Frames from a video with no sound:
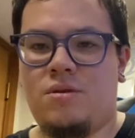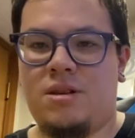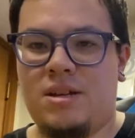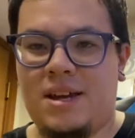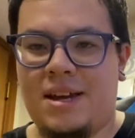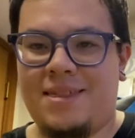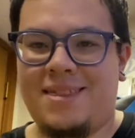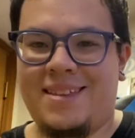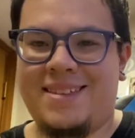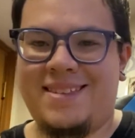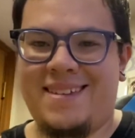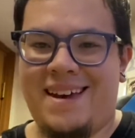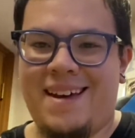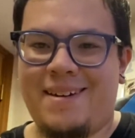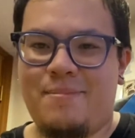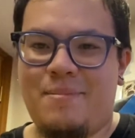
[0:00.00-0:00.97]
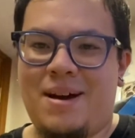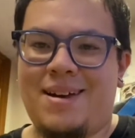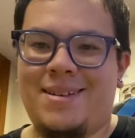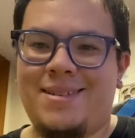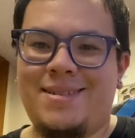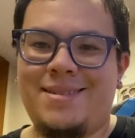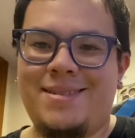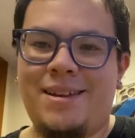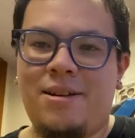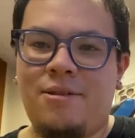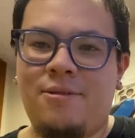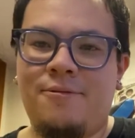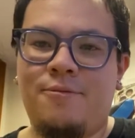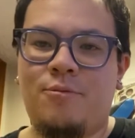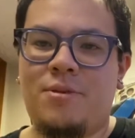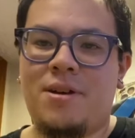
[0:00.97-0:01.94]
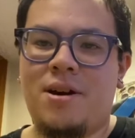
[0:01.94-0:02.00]
get the deck by
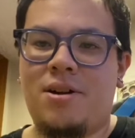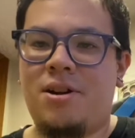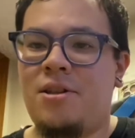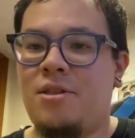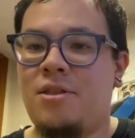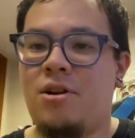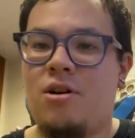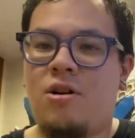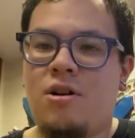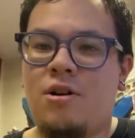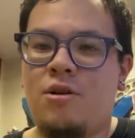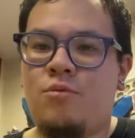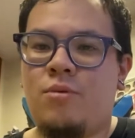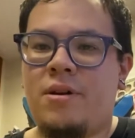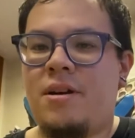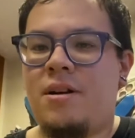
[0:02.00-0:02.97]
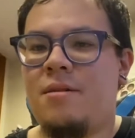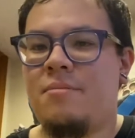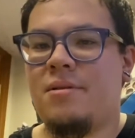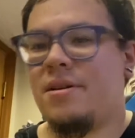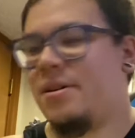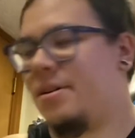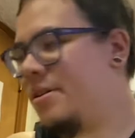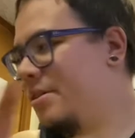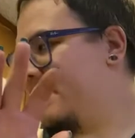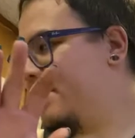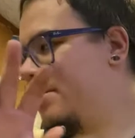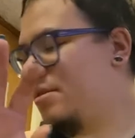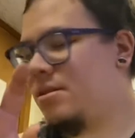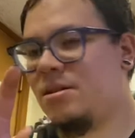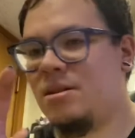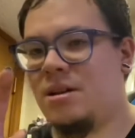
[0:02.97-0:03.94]
itself without any of the hardware because,